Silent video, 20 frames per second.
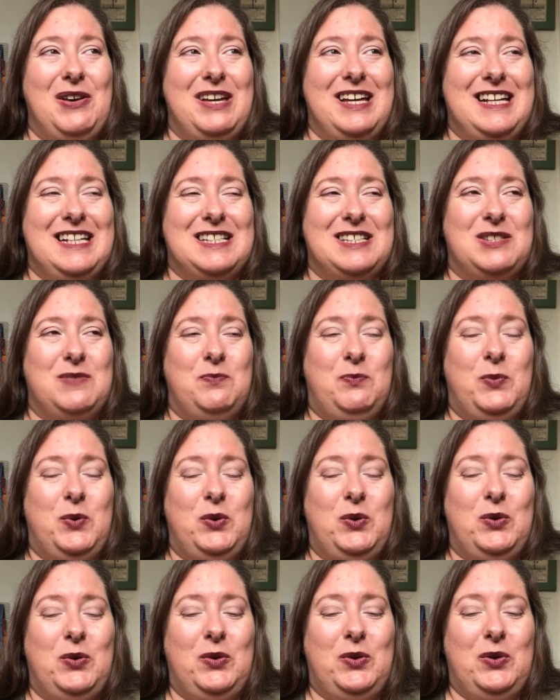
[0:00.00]
It's
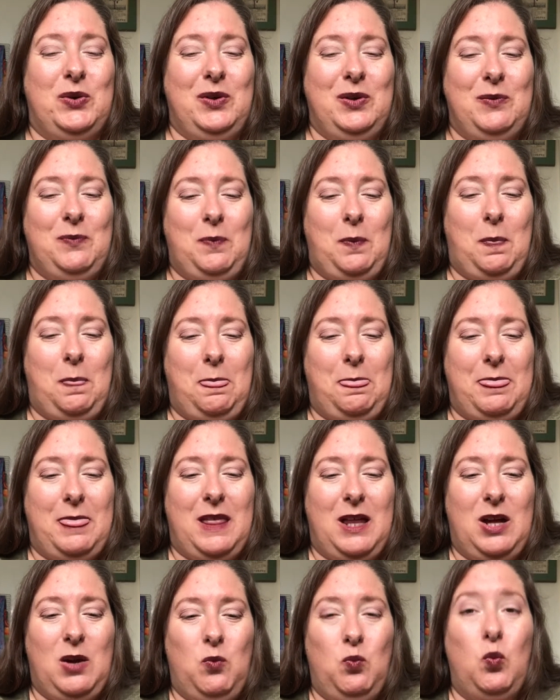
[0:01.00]
more,
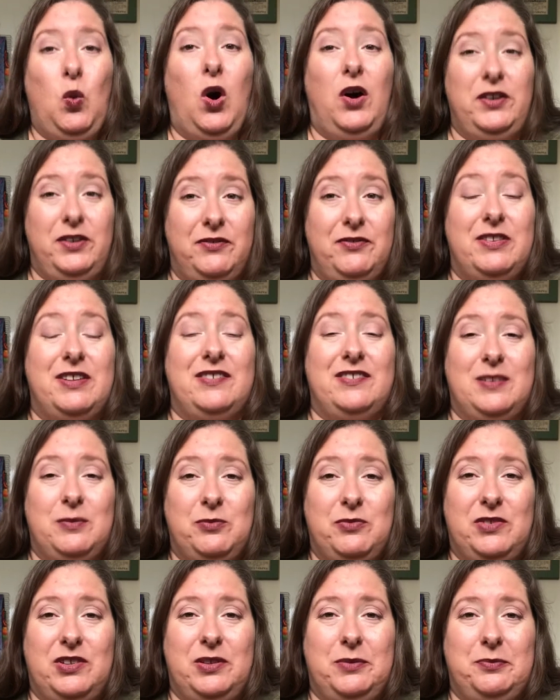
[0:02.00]
one of the
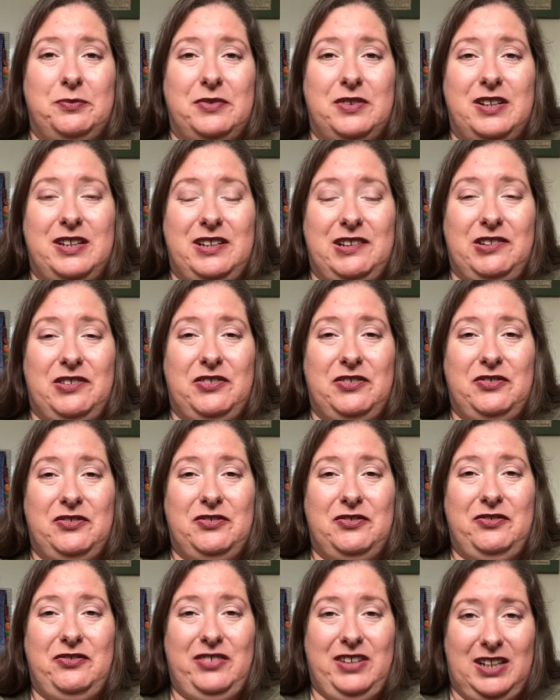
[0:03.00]
symptoms is
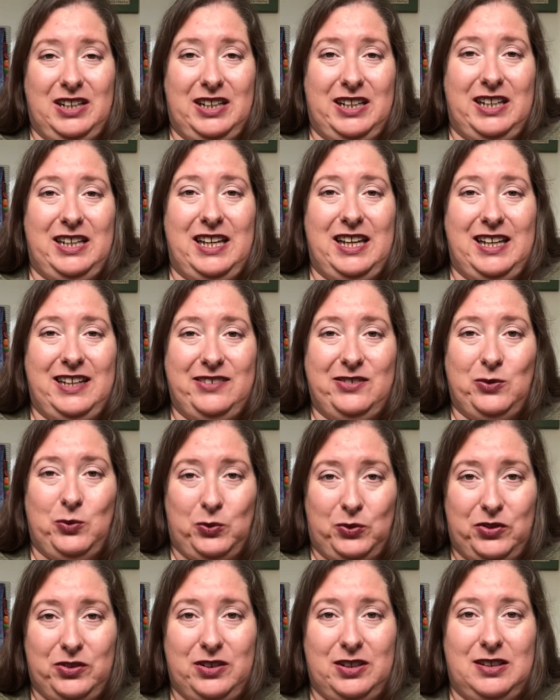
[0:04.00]
feeling
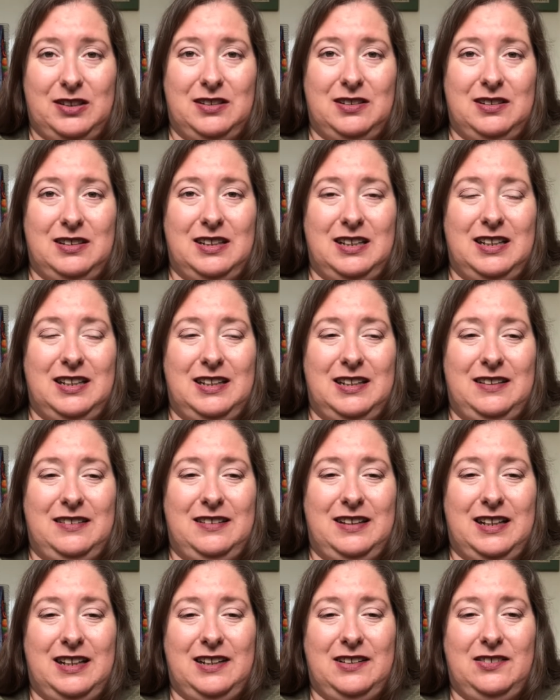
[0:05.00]
exhausted, and
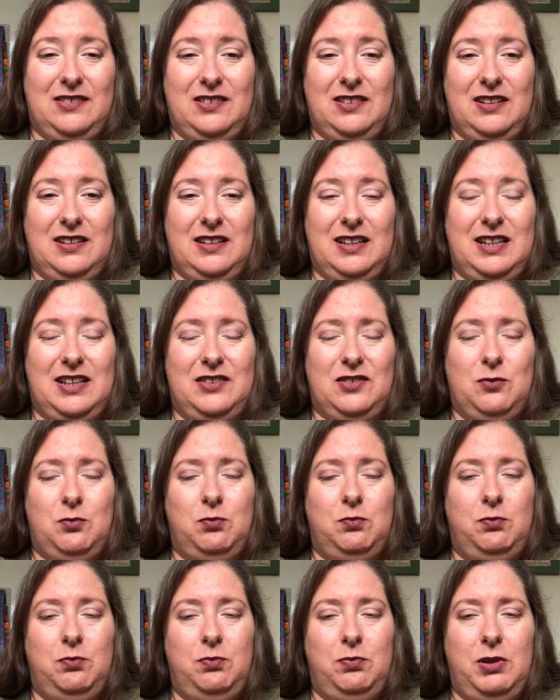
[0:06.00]
that it's
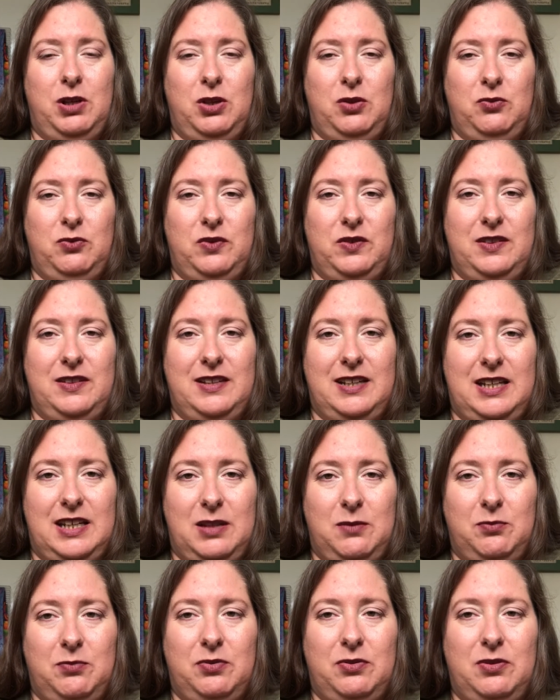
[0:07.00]
bone
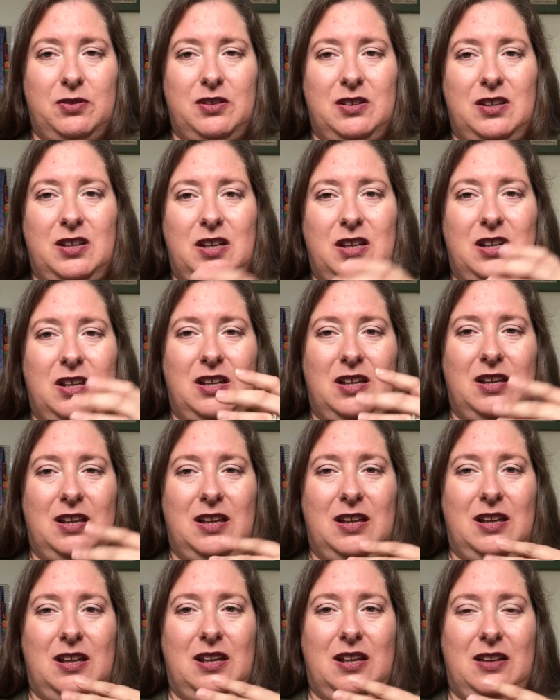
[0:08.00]
deep
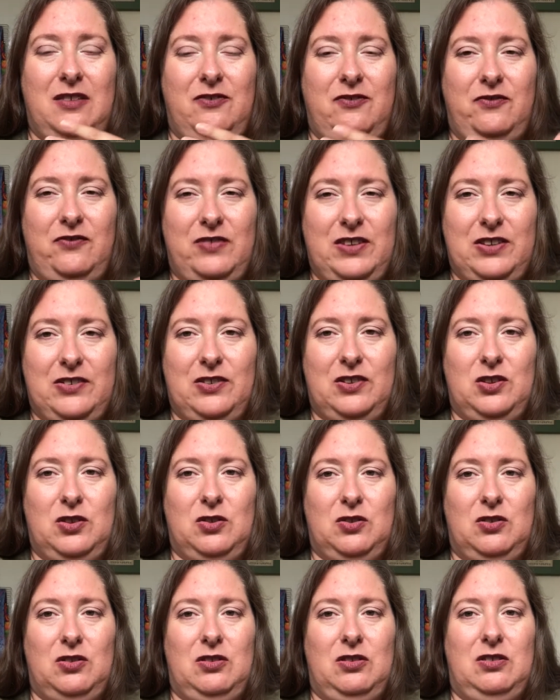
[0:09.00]

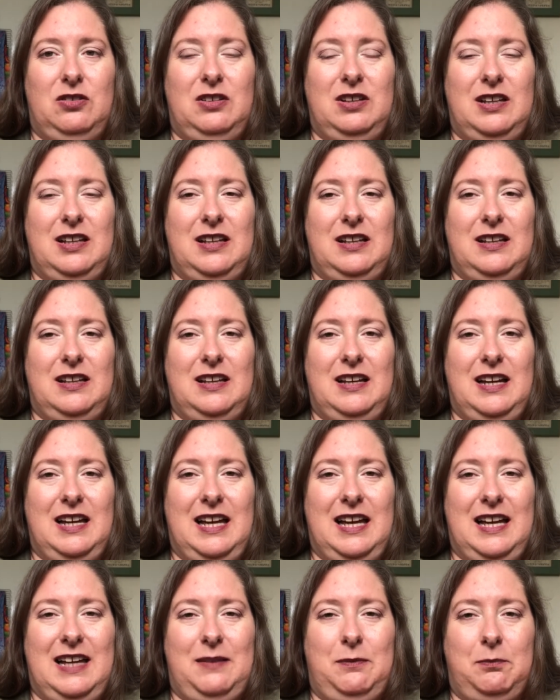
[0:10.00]
physical
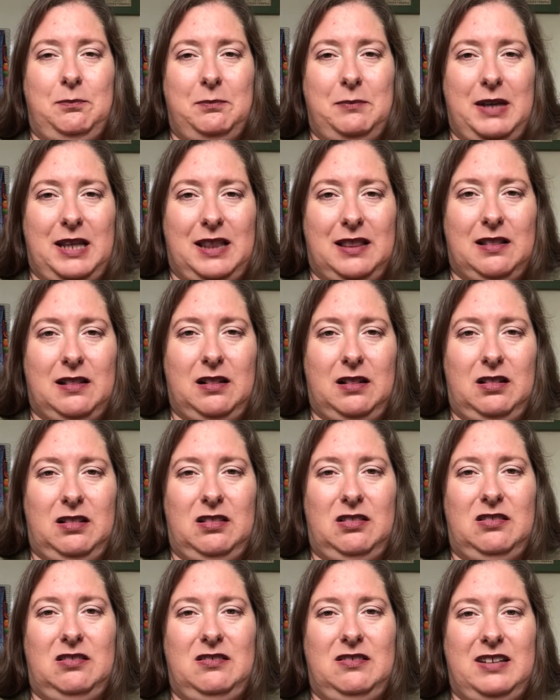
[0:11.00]
and
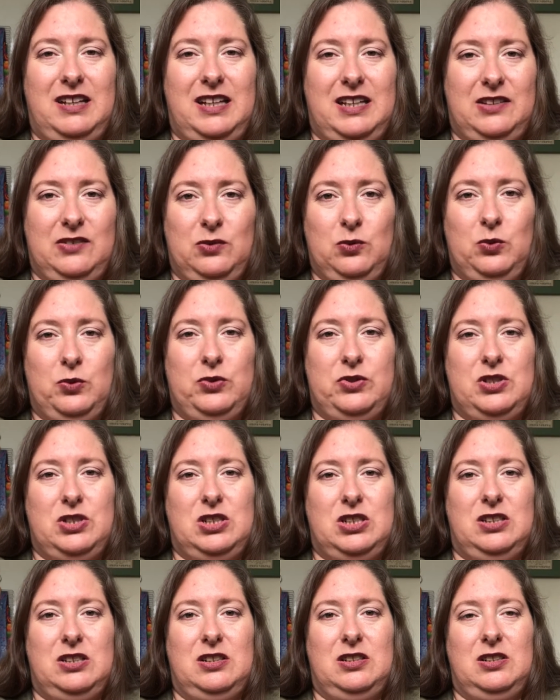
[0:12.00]
mental
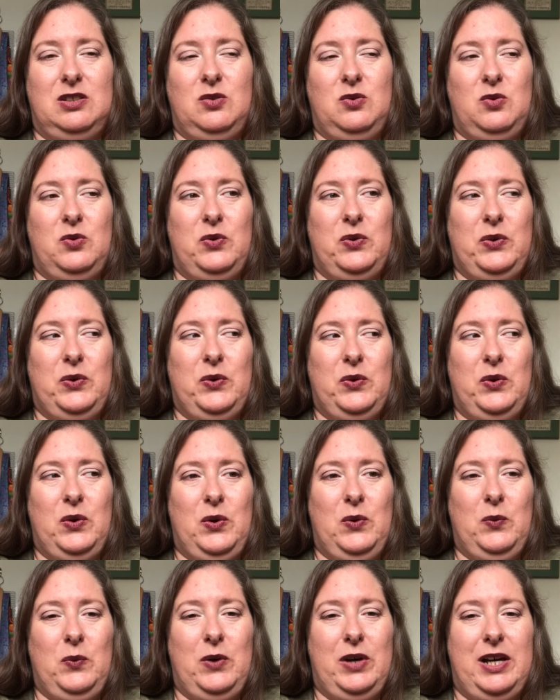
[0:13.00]
exhaustion
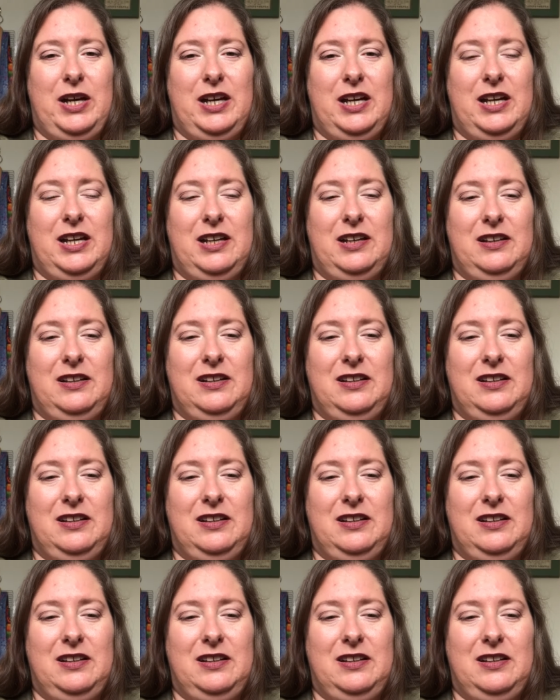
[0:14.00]
where